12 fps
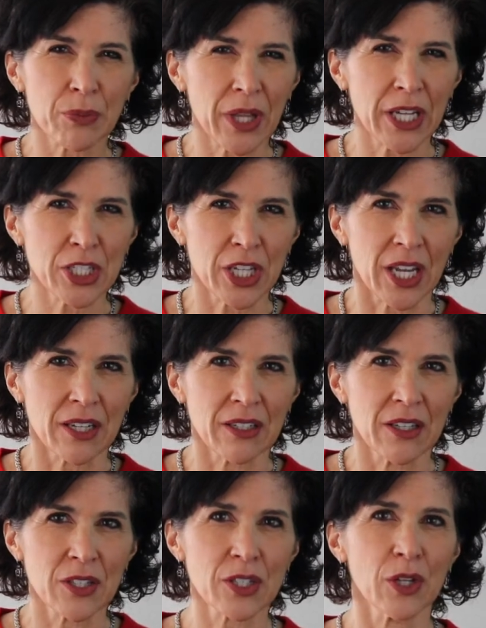supply
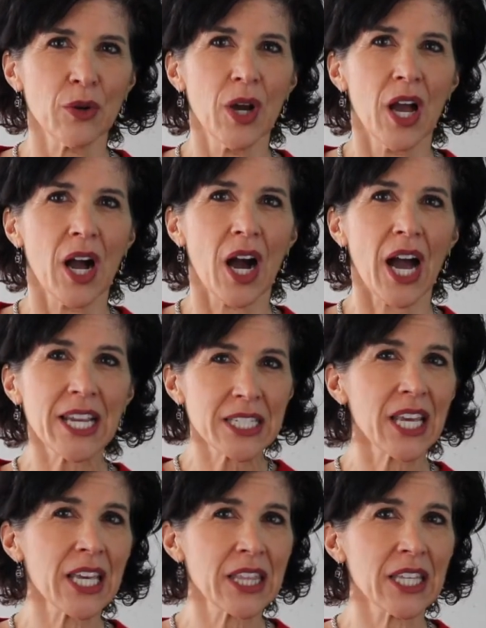chain. So I
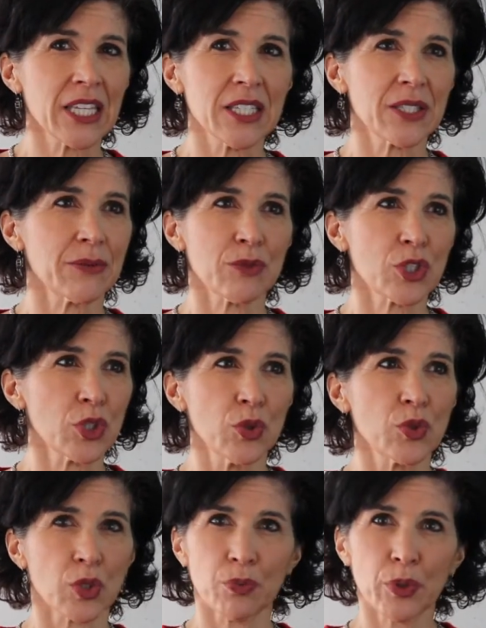take these
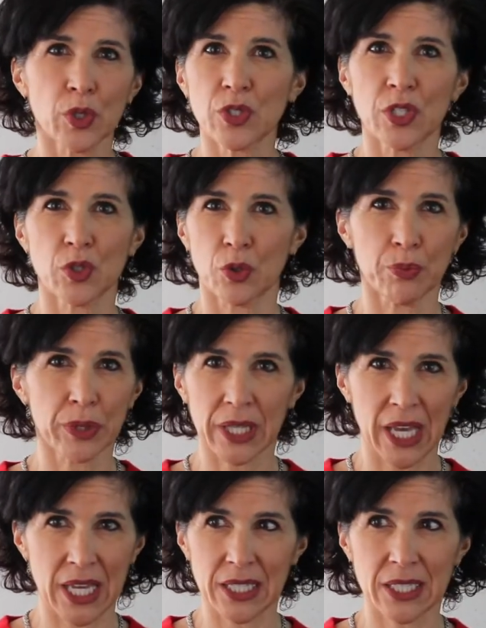shoes or purses or
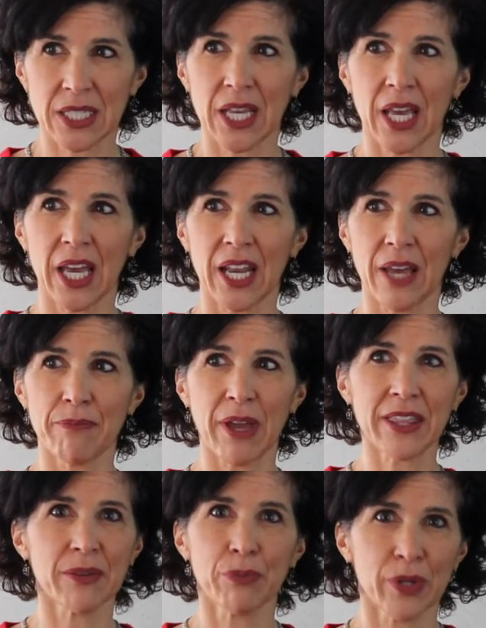plates, and I
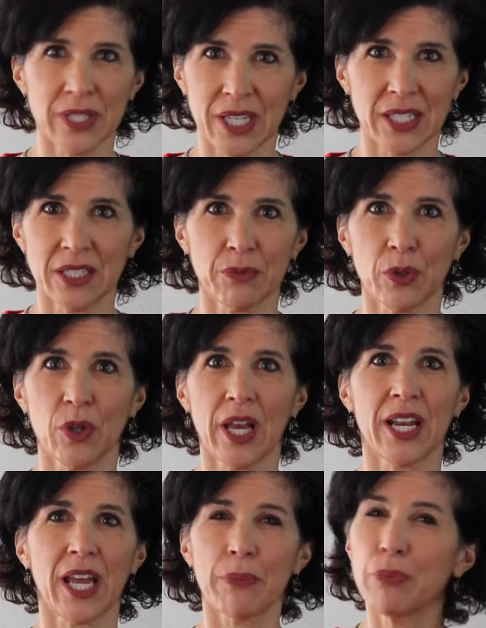make them presentable,
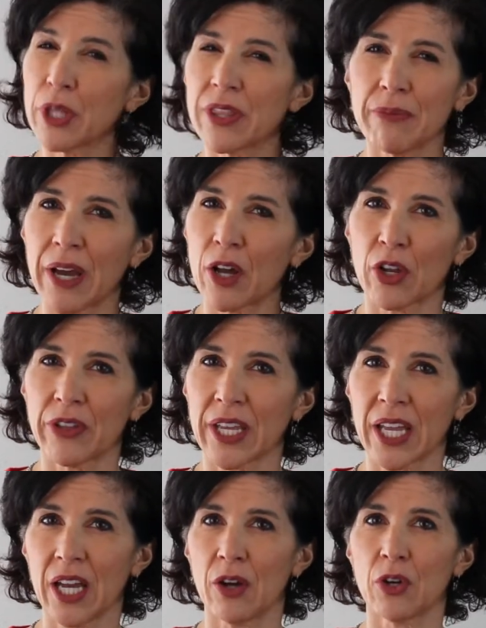and I put them out on the
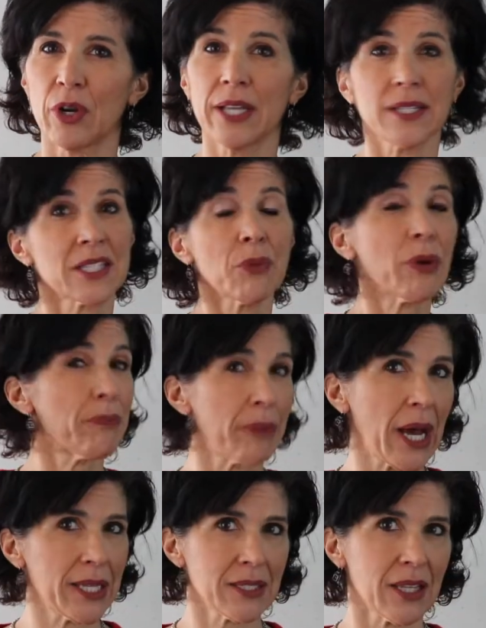counter, and someone
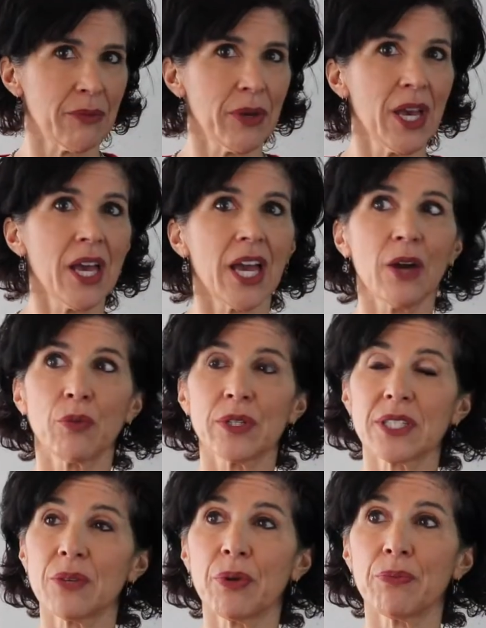buys them. And
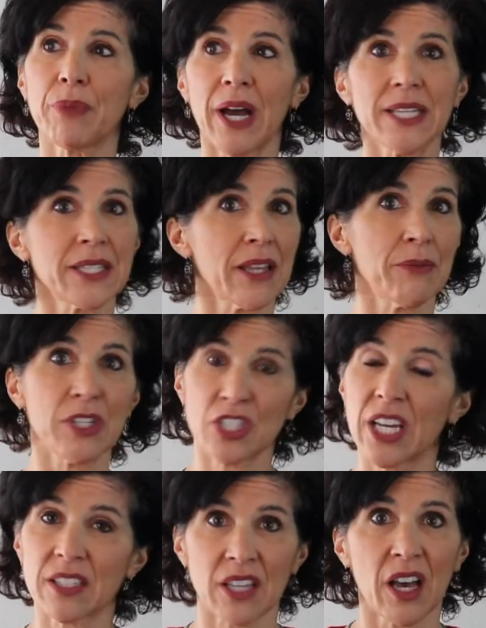when someone buys them and
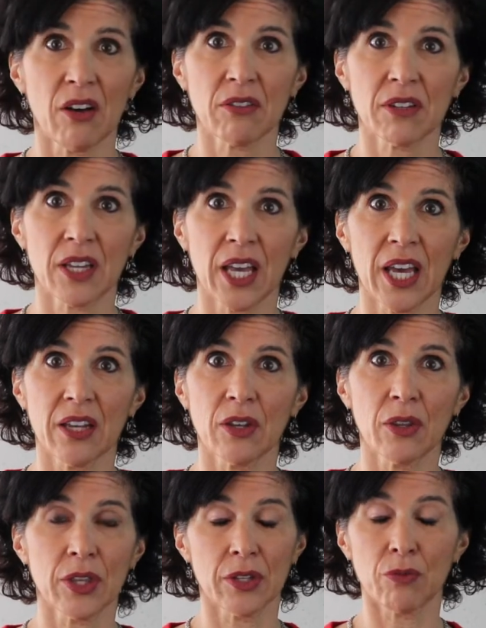checks out at
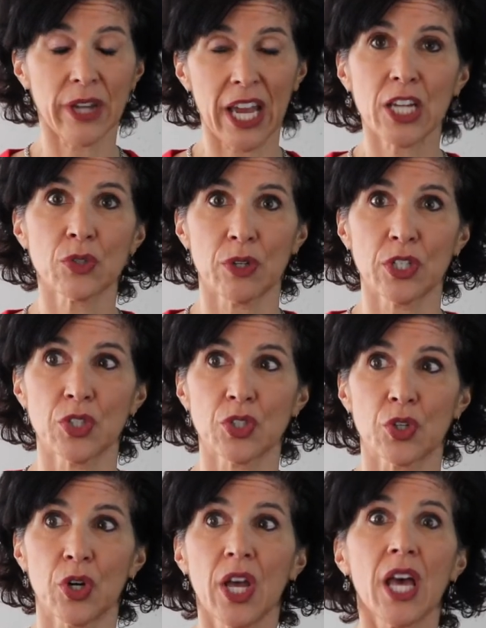the cash
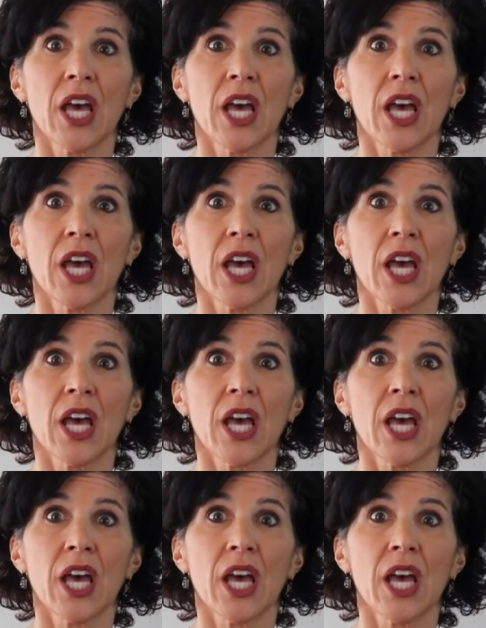register,